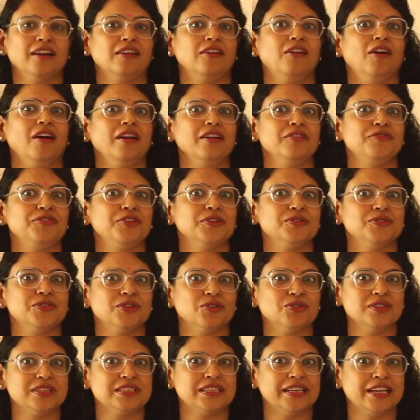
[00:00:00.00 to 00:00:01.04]
God, if you
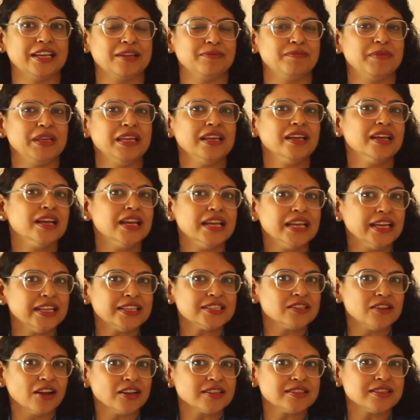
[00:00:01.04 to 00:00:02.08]
don't take me,
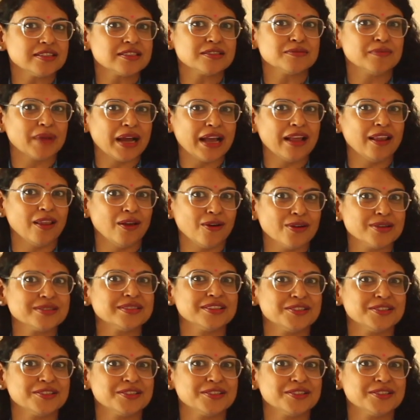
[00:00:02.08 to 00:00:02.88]
it's not just my loss,